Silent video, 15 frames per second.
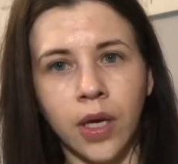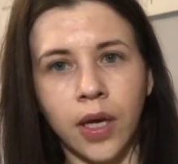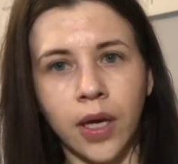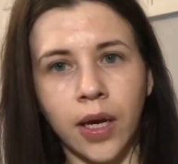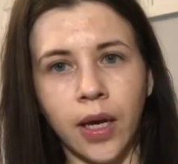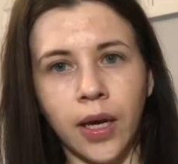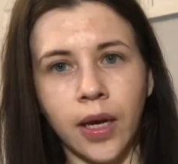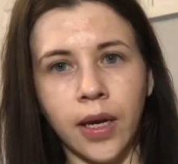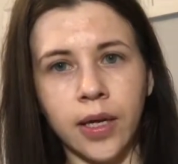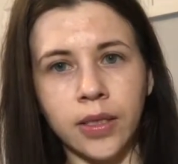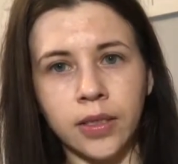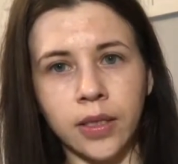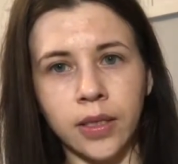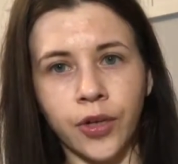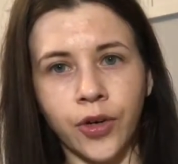and it has a
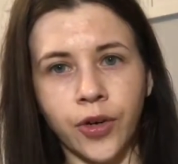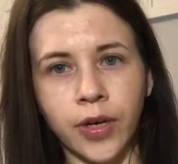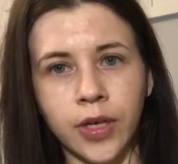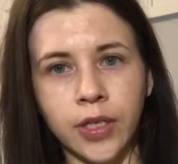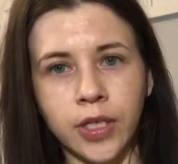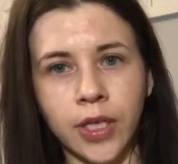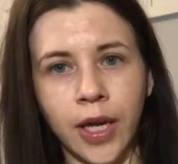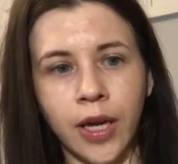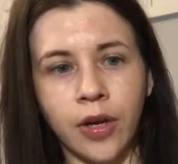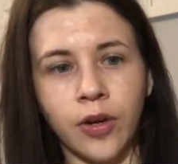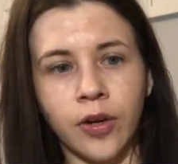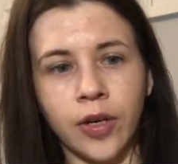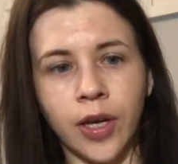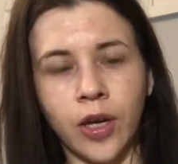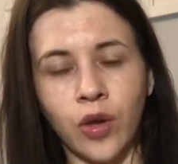little container
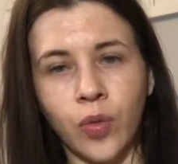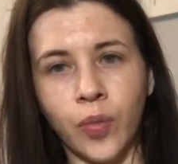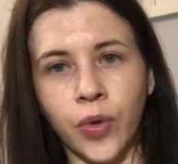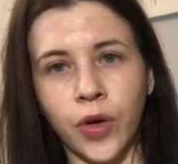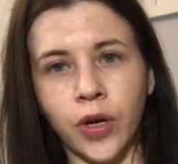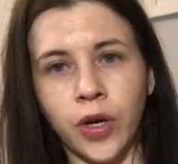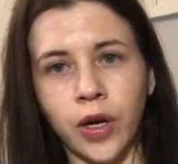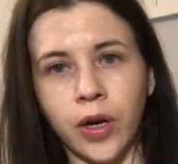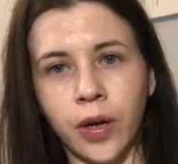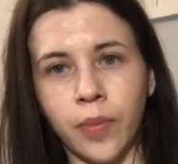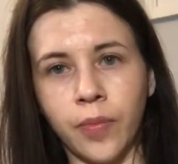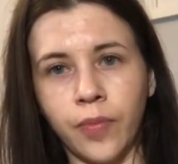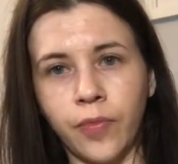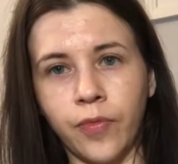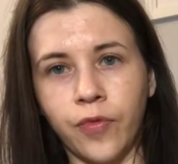that you put
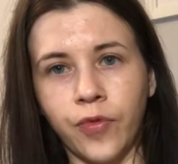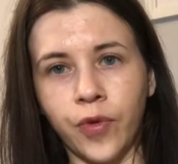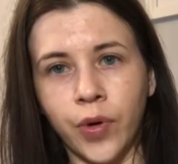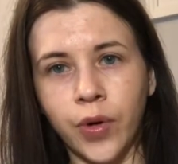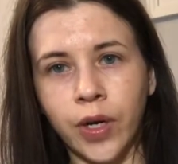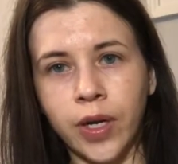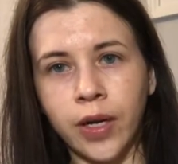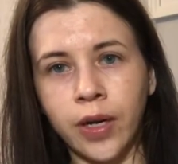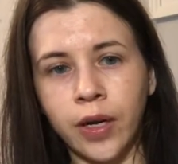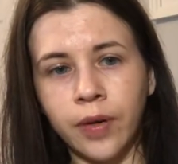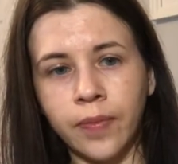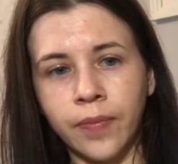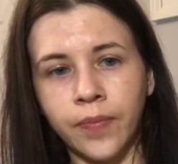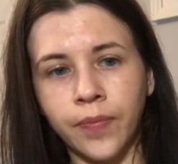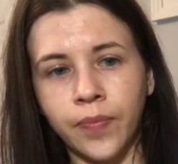food in there.
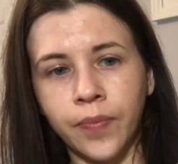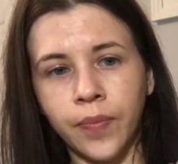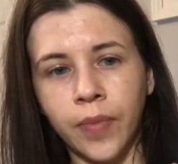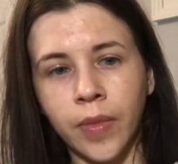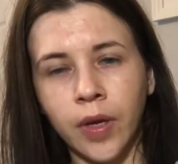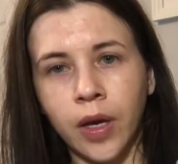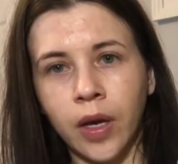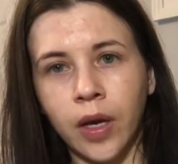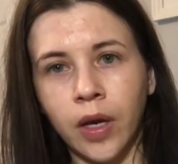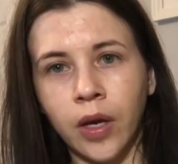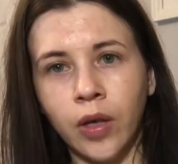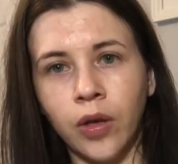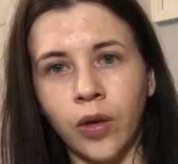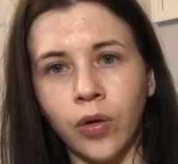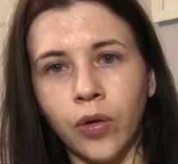
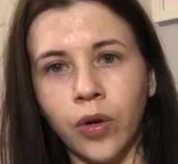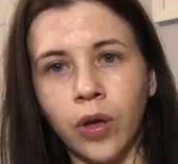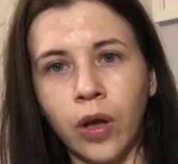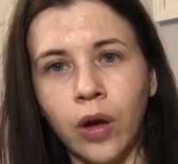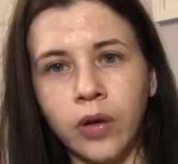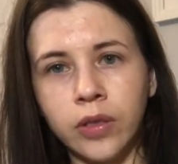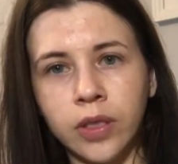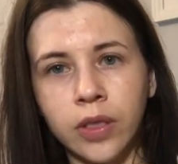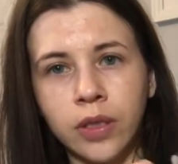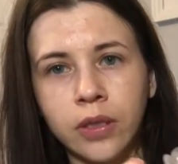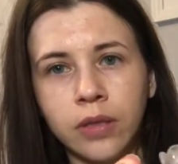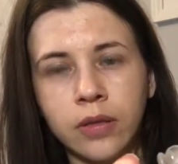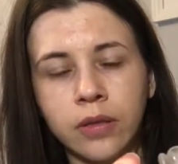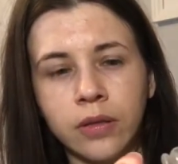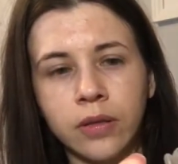You close it,
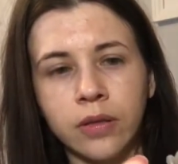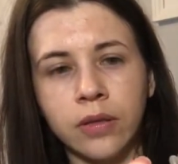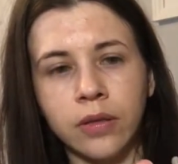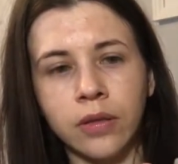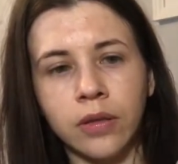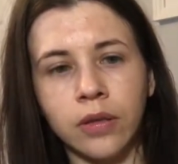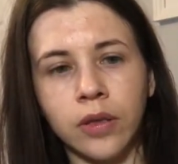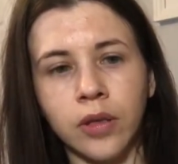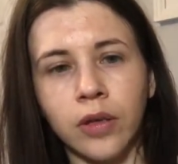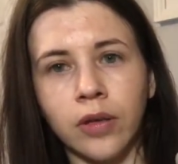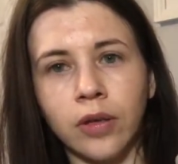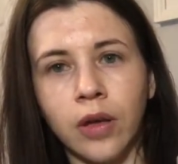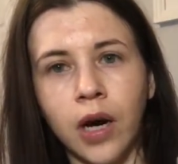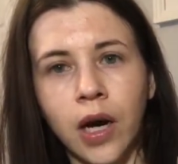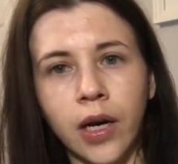you
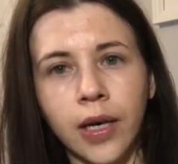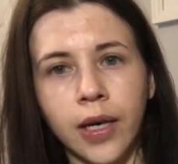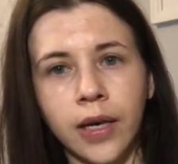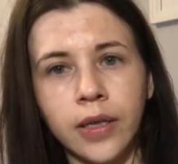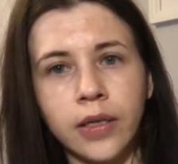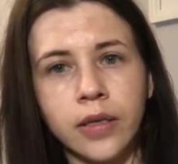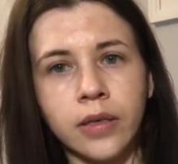lock it,